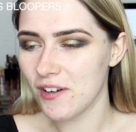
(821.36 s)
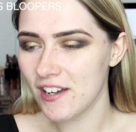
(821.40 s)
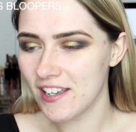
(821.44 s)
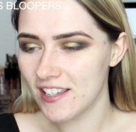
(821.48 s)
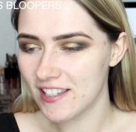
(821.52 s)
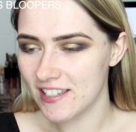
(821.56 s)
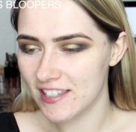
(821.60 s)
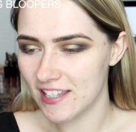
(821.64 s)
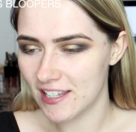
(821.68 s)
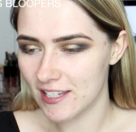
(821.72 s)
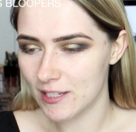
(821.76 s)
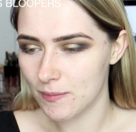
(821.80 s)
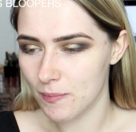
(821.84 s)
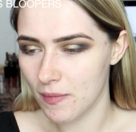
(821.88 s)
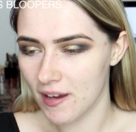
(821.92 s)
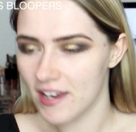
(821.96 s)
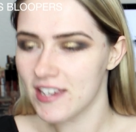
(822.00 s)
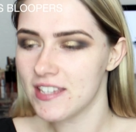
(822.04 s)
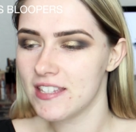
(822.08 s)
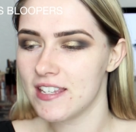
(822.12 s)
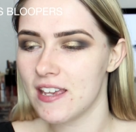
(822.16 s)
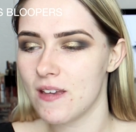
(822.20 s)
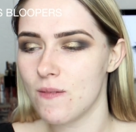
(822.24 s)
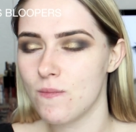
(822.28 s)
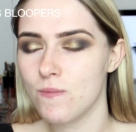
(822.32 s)
what is this? My
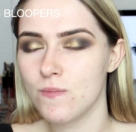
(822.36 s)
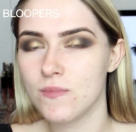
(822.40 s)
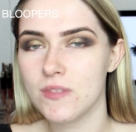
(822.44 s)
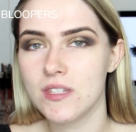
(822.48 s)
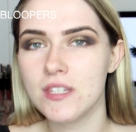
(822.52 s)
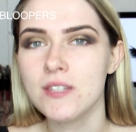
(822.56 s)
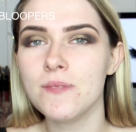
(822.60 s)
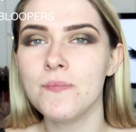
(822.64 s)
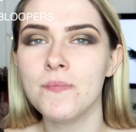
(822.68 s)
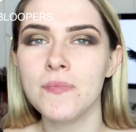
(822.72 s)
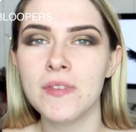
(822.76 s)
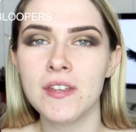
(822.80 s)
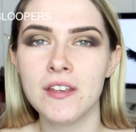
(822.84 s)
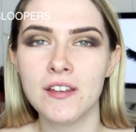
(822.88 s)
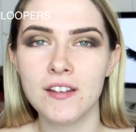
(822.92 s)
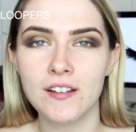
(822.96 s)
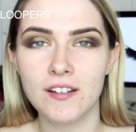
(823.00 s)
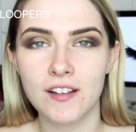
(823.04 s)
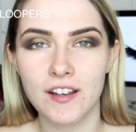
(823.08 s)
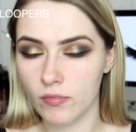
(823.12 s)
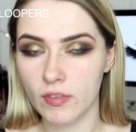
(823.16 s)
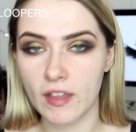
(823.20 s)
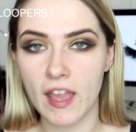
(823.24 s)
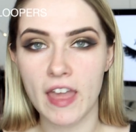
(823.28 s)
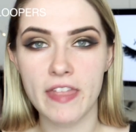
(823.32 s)
Sims.
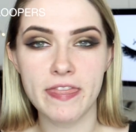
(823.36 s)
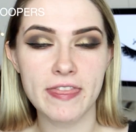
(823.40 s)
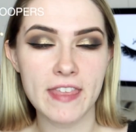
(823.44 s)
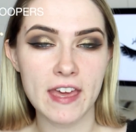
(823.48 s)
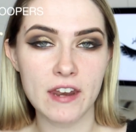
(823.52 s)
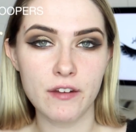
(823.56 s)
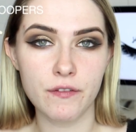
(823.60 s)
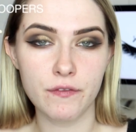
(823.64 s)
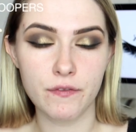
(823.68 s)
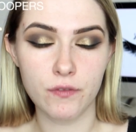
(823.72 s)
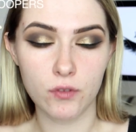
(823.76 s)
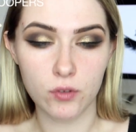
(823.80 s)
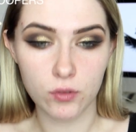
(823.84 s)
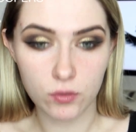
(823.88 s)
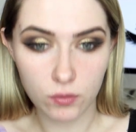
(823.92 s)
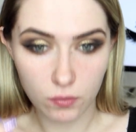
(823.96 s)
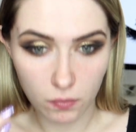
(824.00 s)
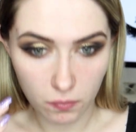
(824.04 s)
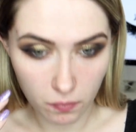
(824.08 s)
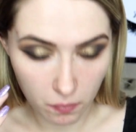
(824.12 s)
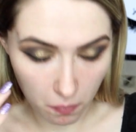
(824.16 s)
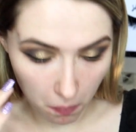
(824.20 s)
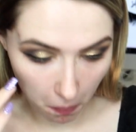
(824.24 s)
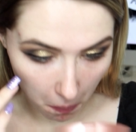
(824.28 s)
And then oh,